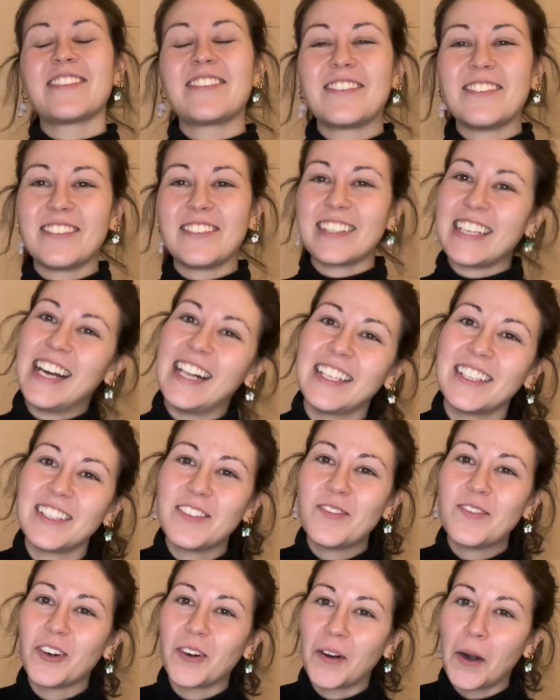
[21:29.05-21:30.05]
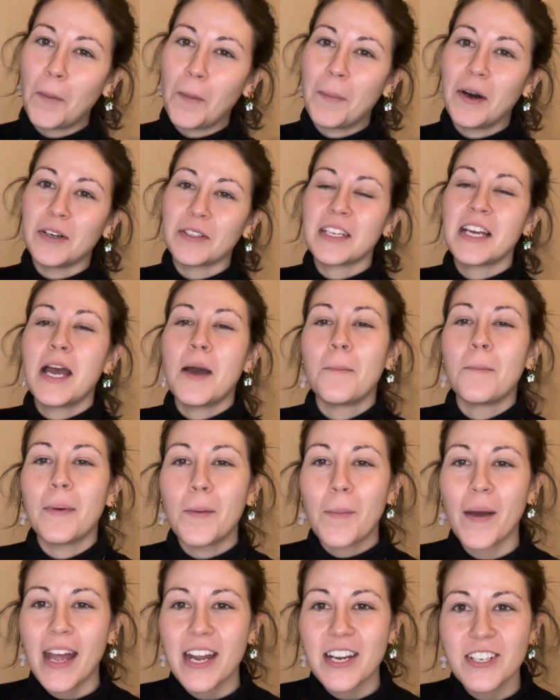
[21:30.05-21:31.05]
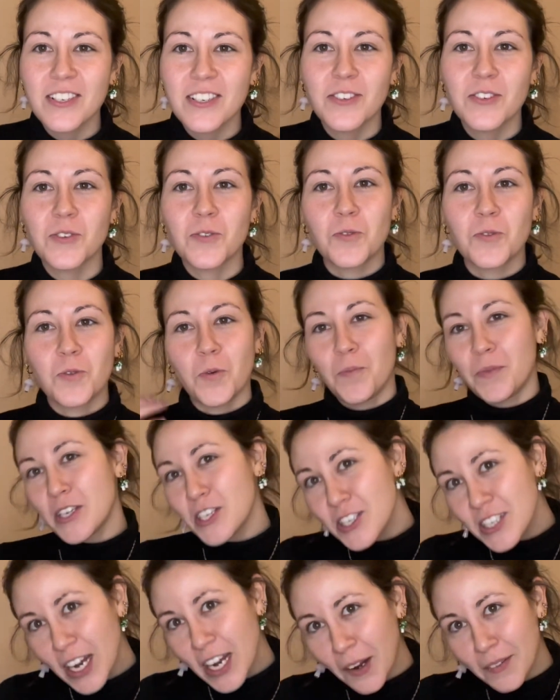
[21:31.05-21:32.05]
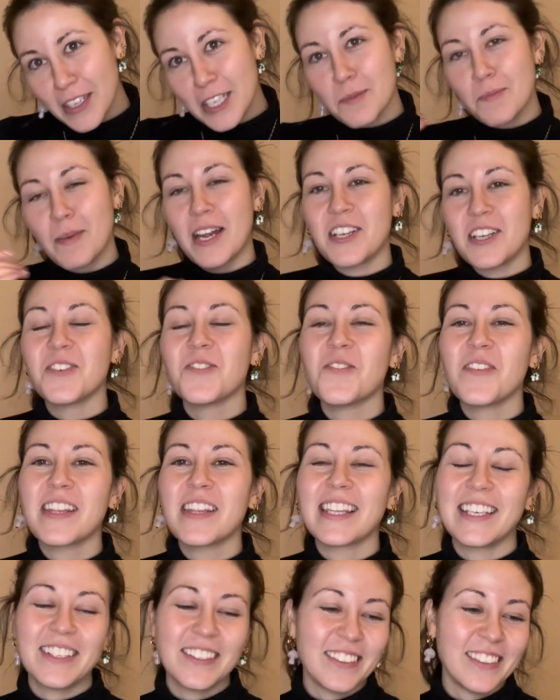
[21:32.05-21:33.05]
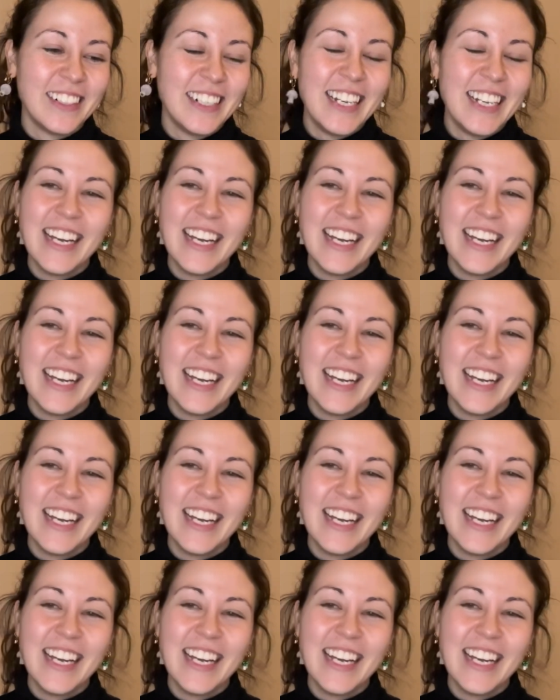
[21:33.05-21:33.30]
to tell you more about my passion, to share this passion with you,